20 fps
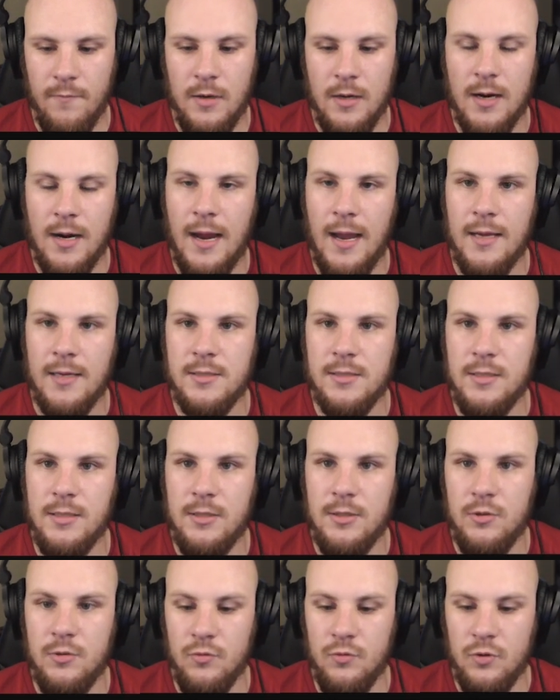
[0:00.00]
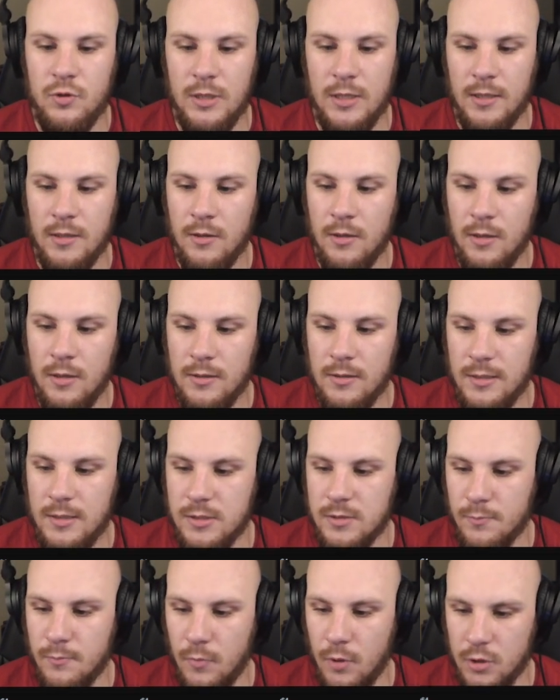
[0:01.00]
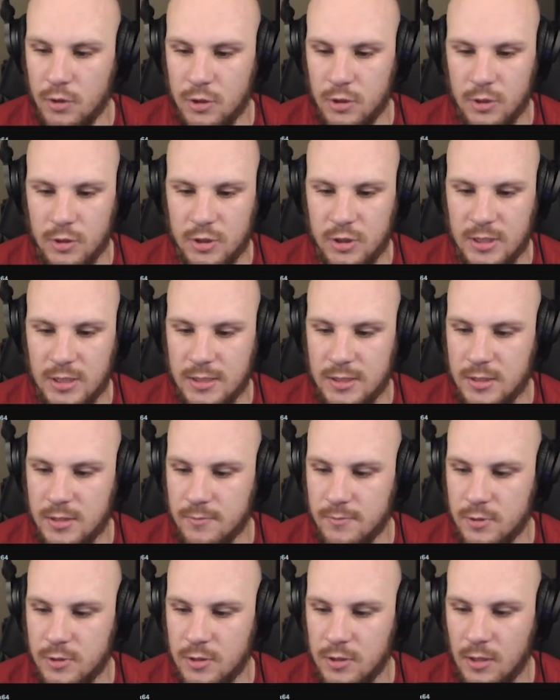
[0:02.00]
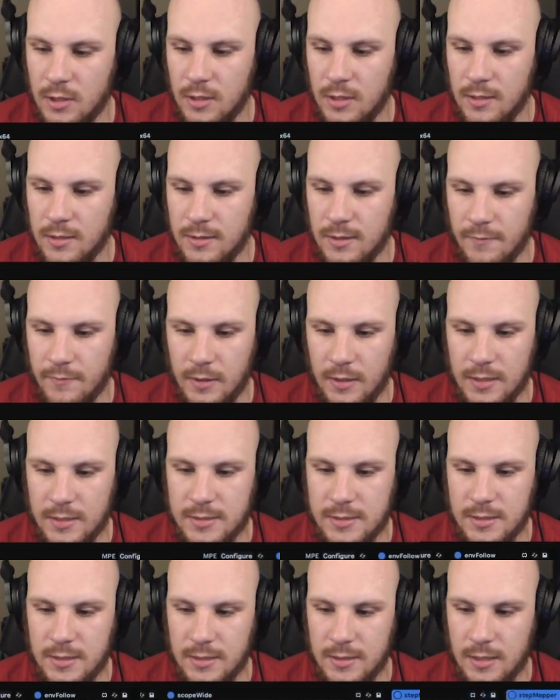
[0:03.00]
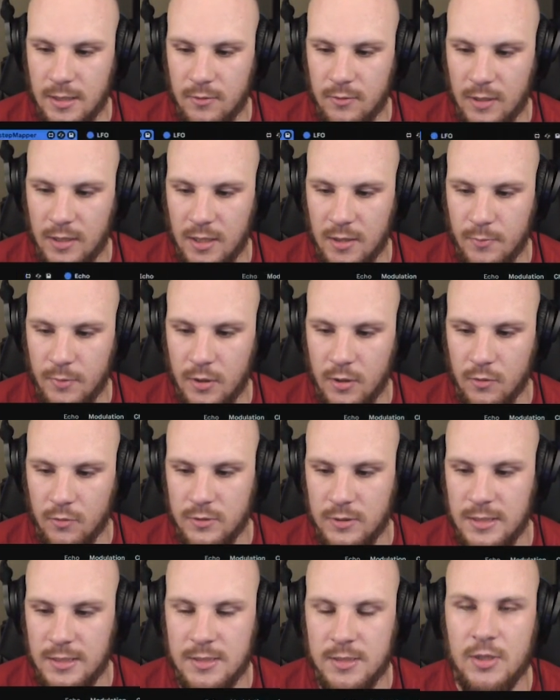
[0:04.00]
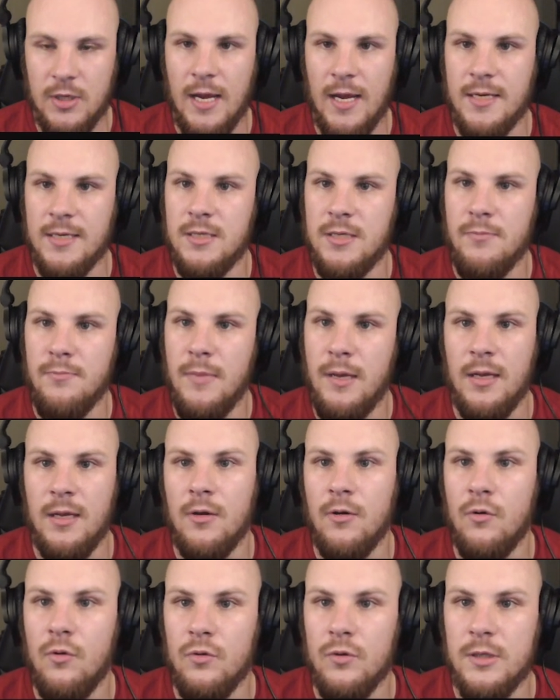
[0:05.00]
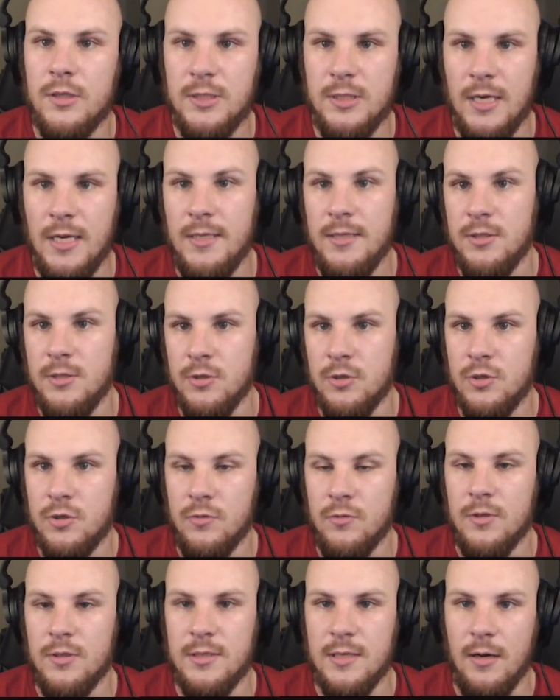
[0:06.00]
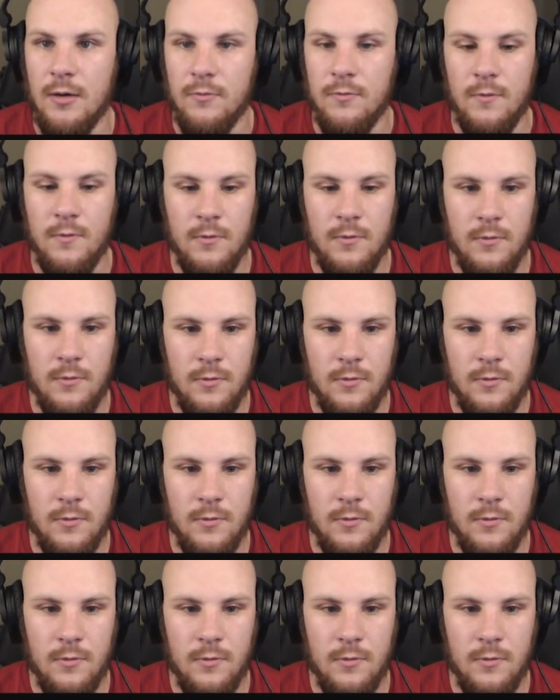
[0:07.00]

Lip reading: we are actually using these modular systems that we can see down here below. These are actually making all the changes to the sound.